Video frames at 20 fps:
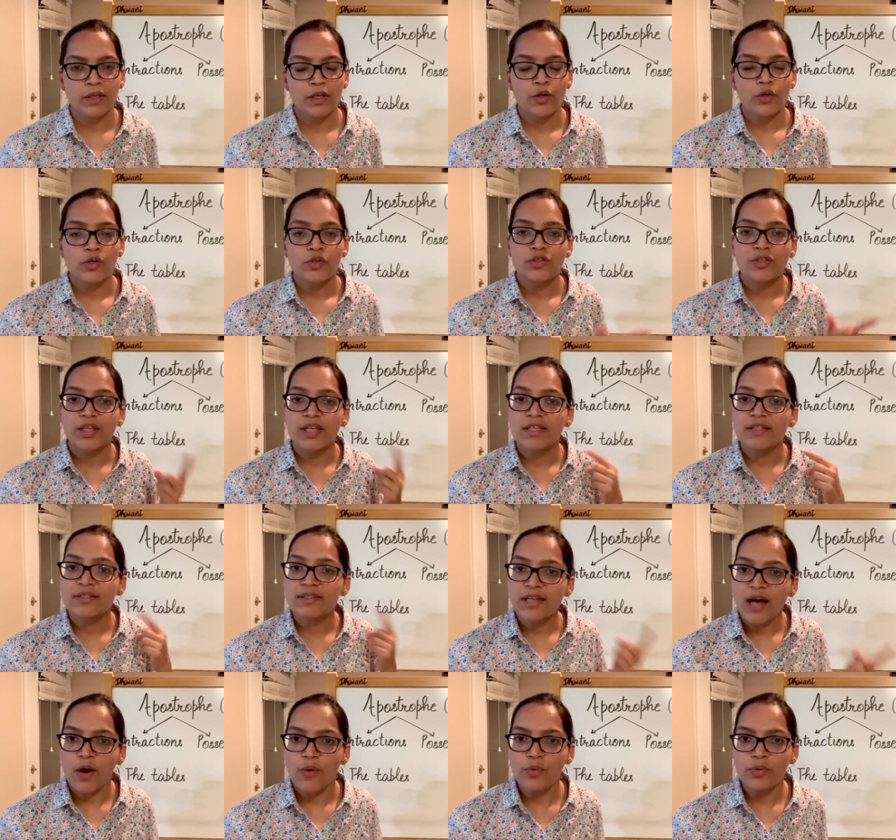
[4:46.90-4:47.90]
They
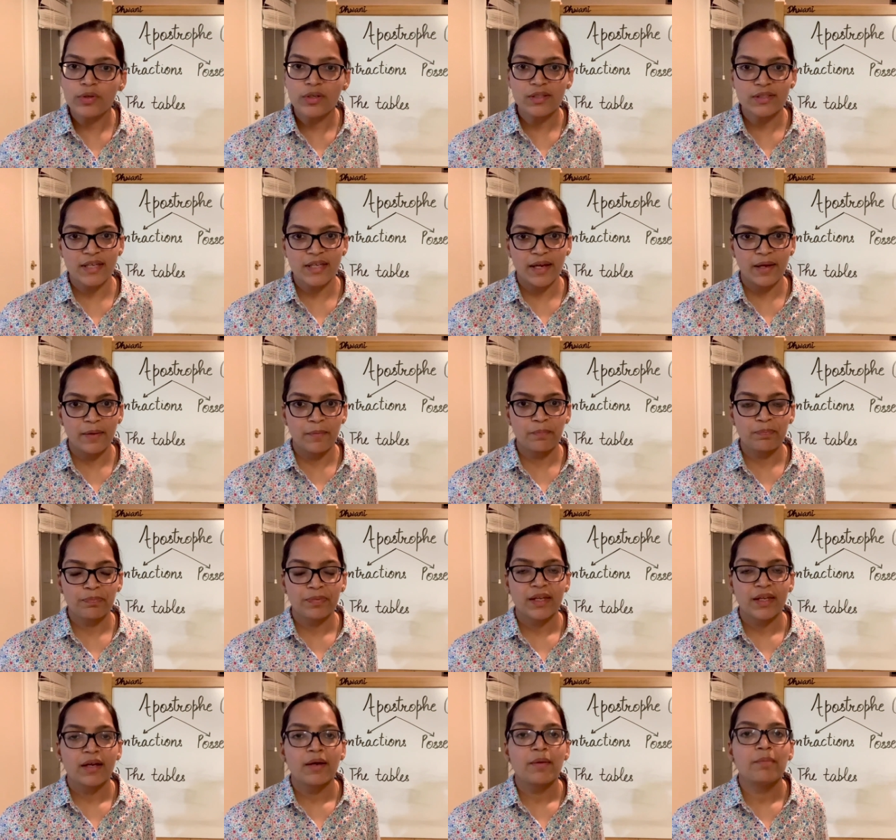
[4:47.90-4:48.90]
sound the same,
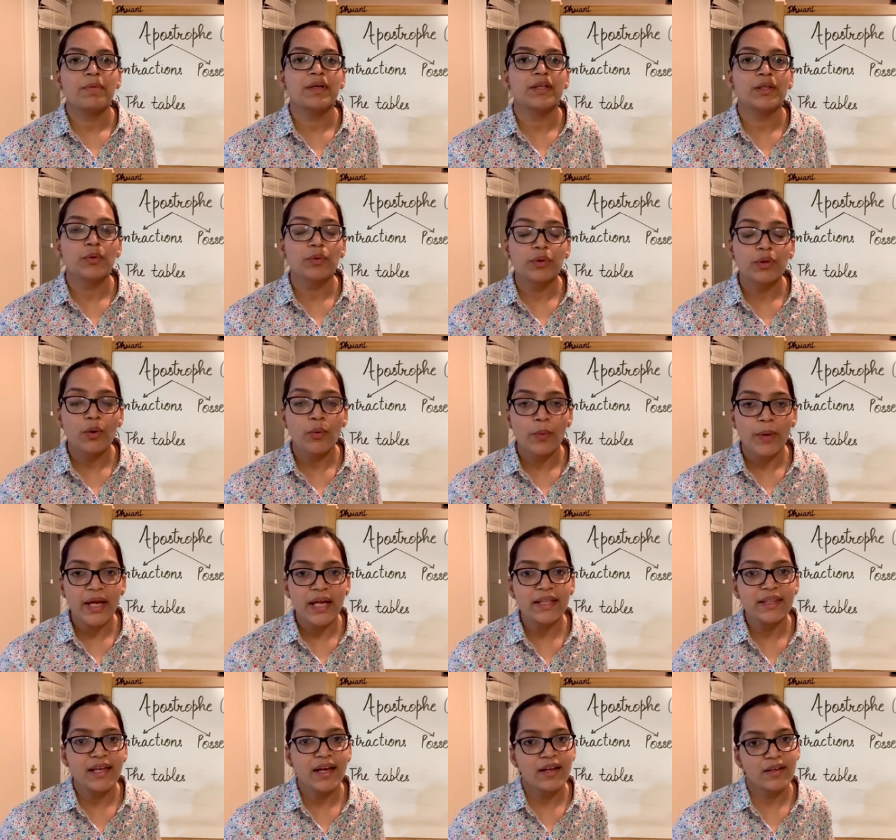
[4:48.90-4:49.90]
but the way they
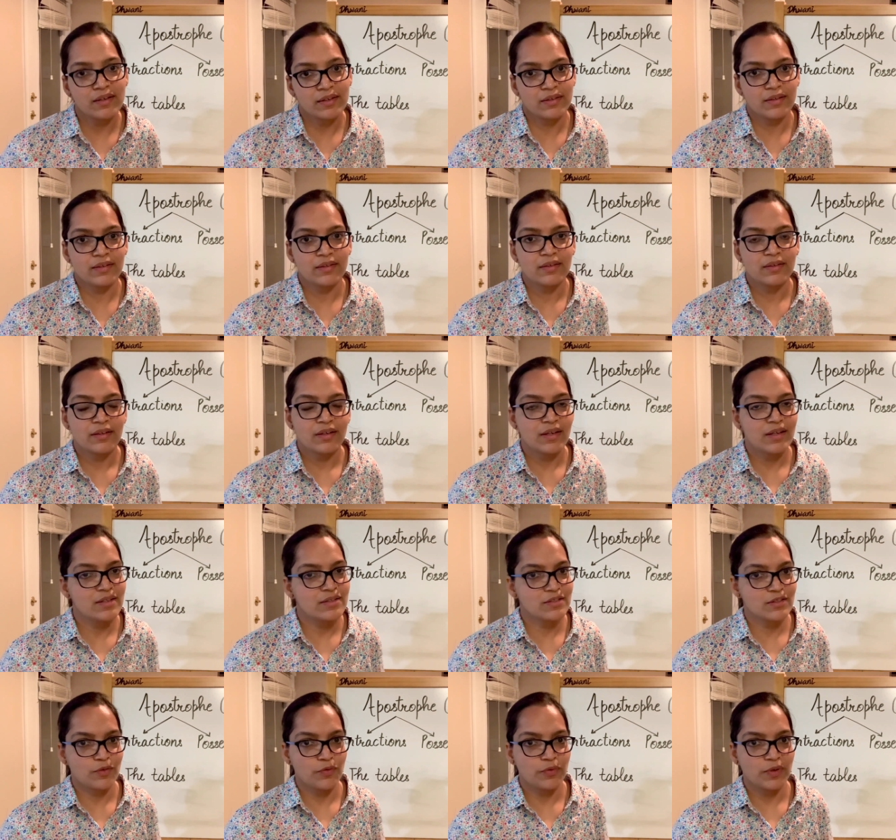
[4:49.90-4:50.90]
are written is
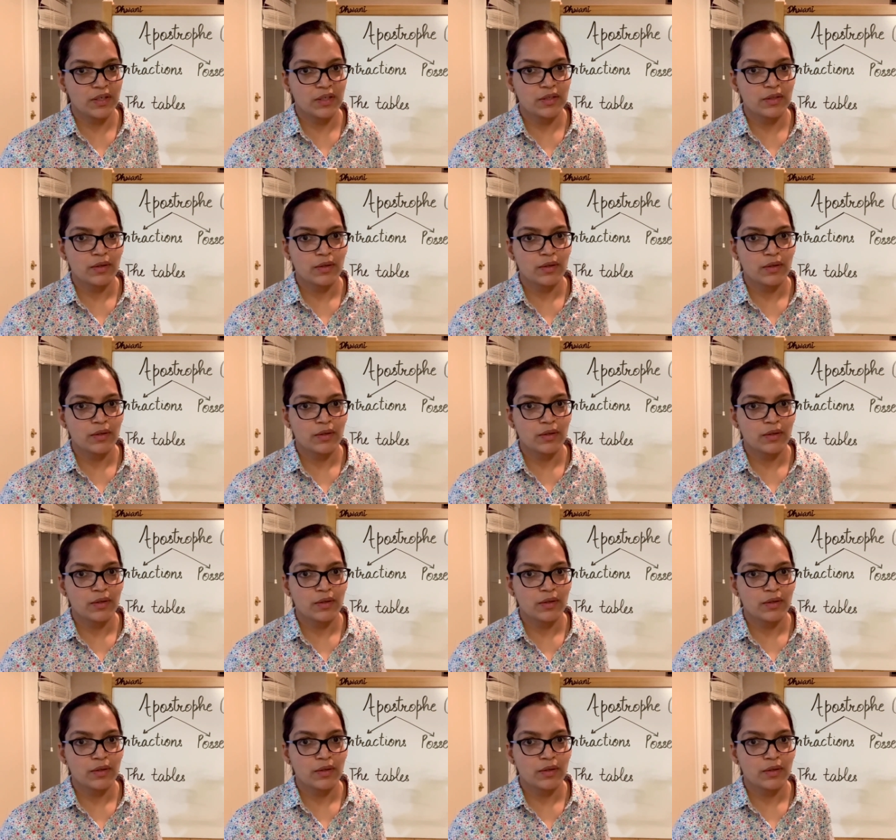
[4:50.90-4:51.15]
different.